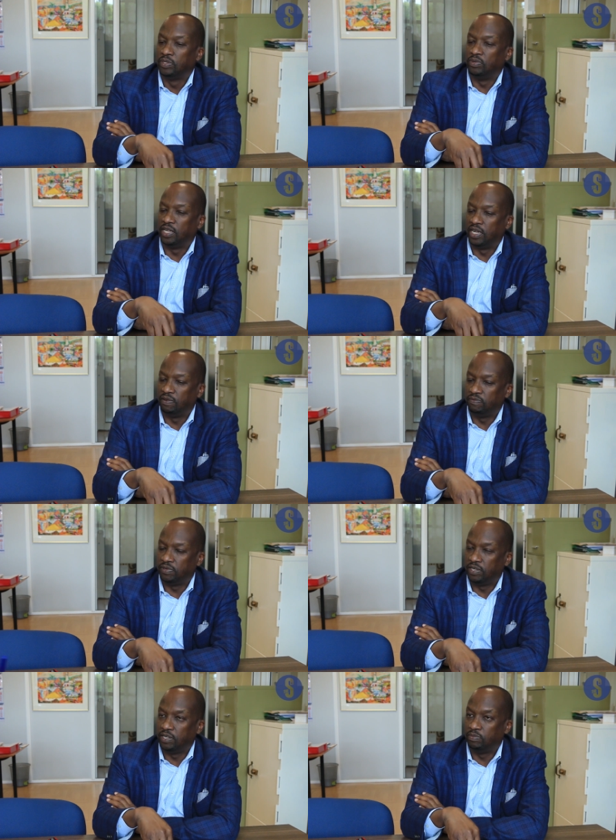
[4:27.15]
We
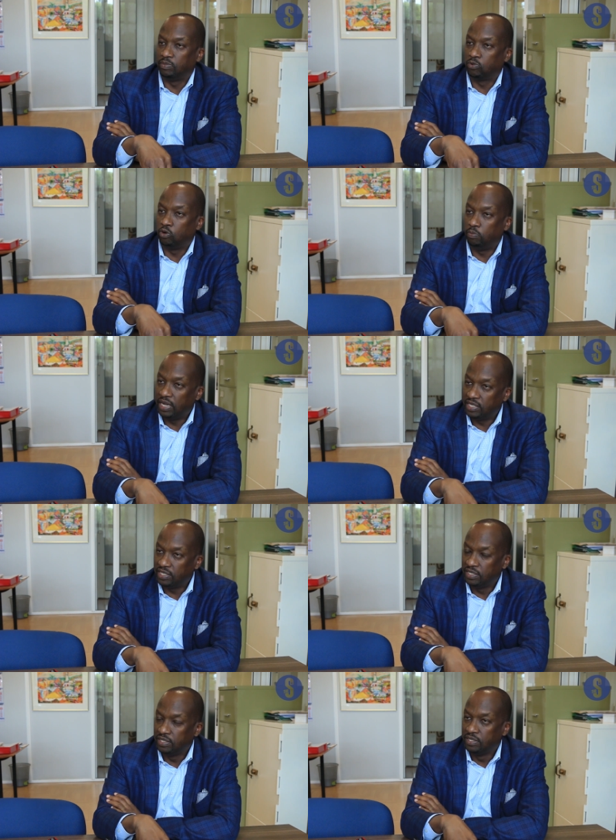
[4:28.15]
have um, cobblers.